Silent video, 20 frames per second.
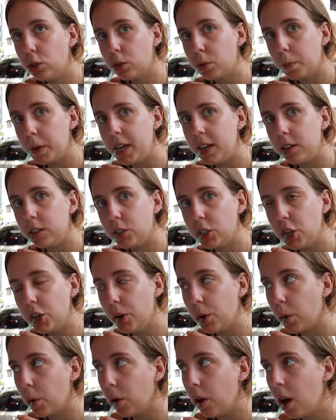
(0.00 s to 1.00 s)
sweet
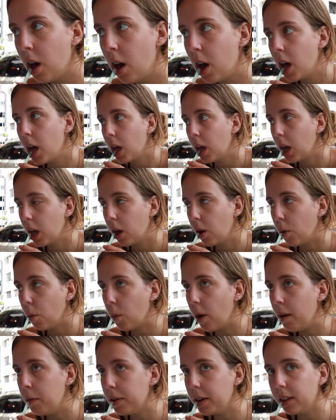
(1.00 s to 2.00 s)
too.
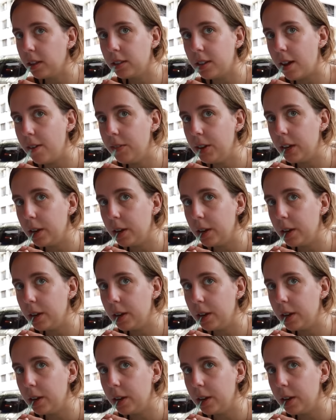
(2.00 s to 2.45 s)
Wow, I love